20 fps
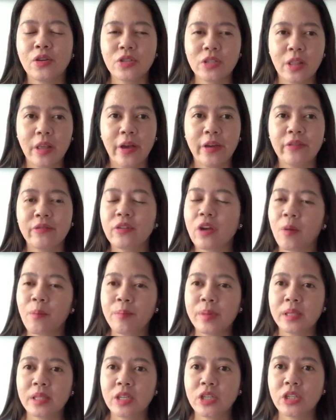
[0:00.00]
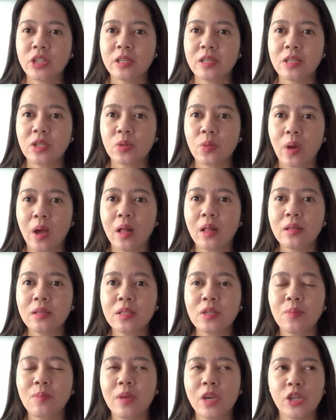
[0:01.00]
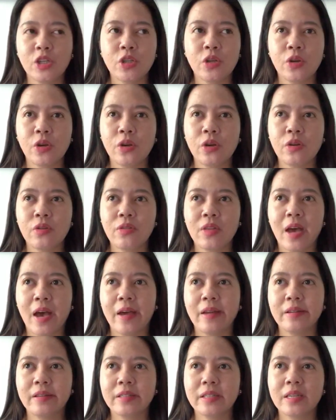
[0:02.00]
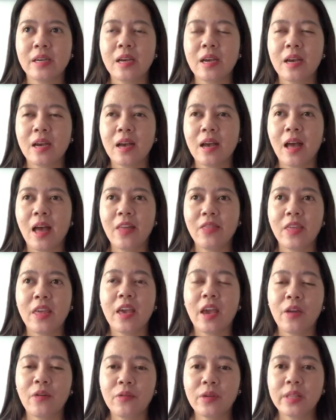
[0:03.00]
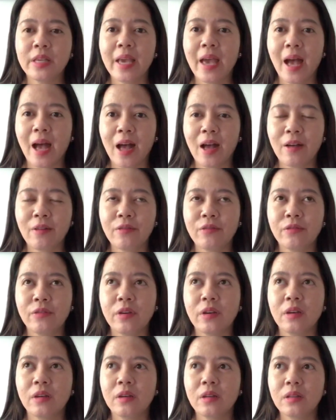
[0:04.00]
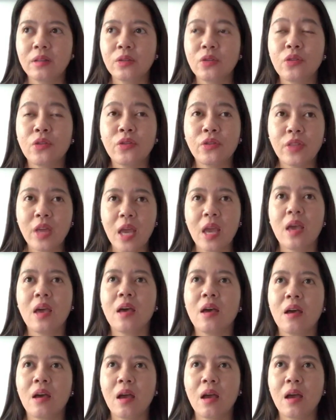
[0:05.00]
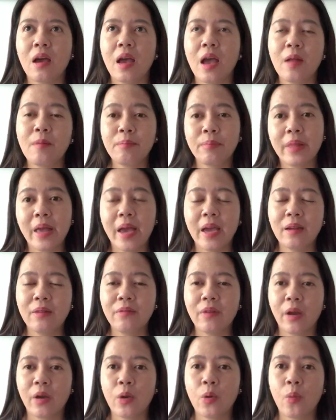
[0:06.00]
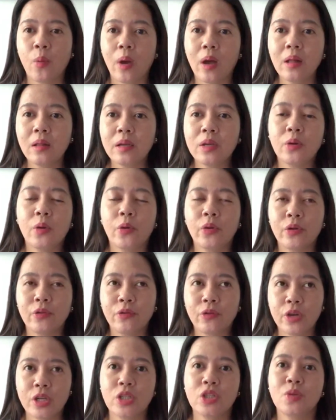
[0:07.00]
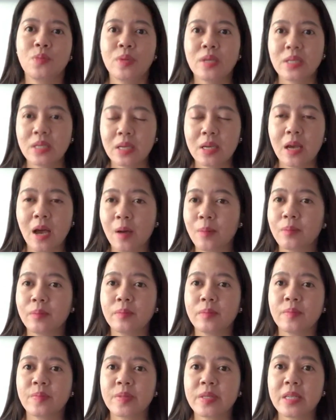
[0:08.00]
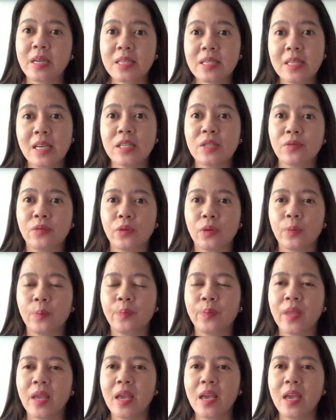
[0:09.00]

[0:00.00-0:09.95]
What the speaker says: There's a lot of competition as well. So make sure that I think I really have to think and plan very well in order for it to become successful.